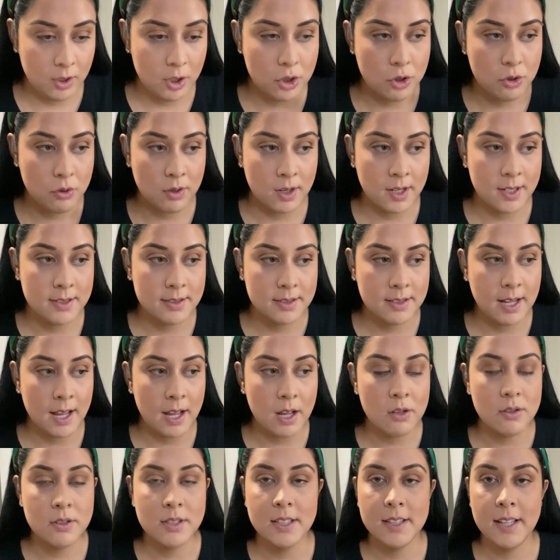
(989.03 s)
dress
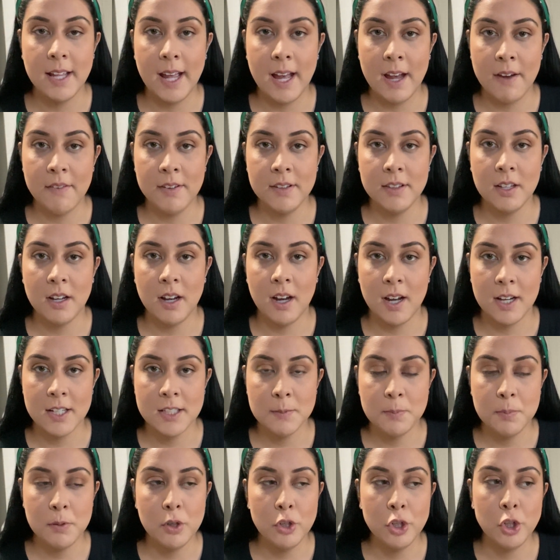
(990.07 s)
gowns that they have at the
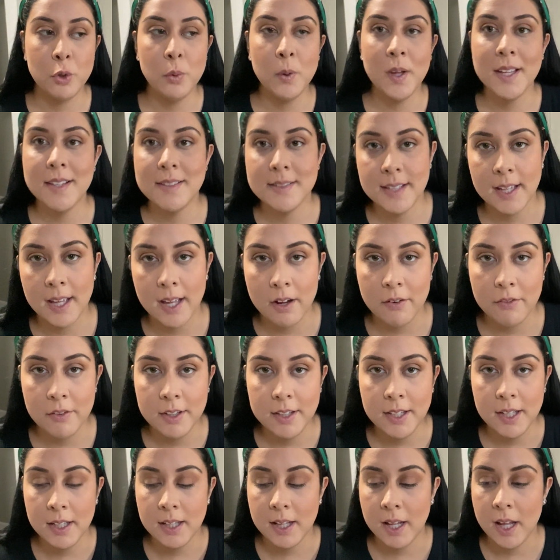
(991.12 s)
hospital, you can see
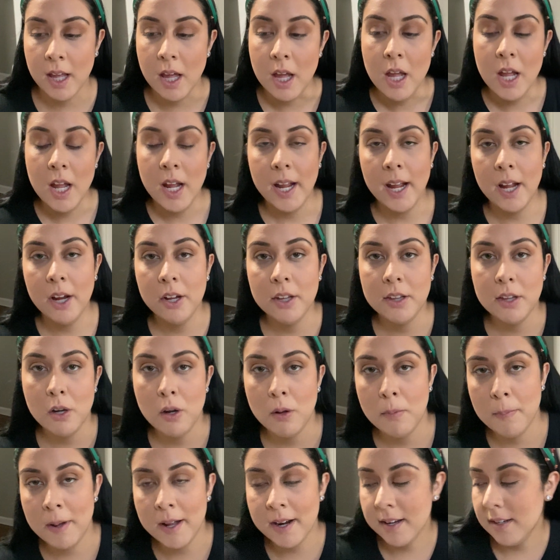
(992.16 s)
everything, like, aunque te lo
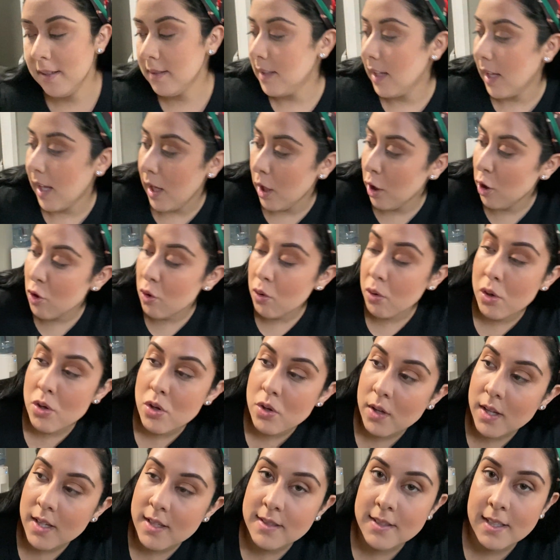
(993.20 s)
amarres, like you
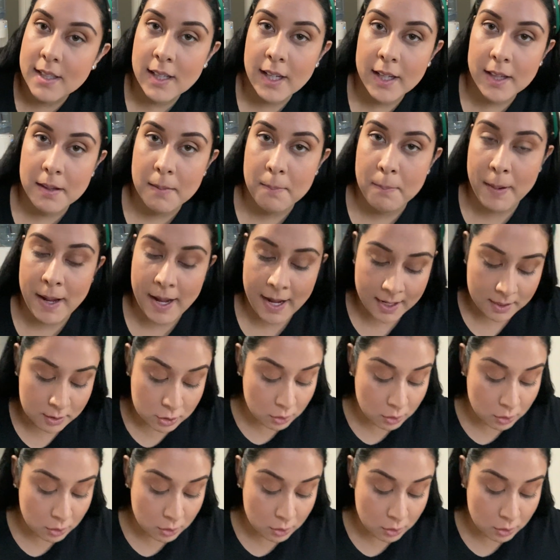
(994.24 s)
can see like the back.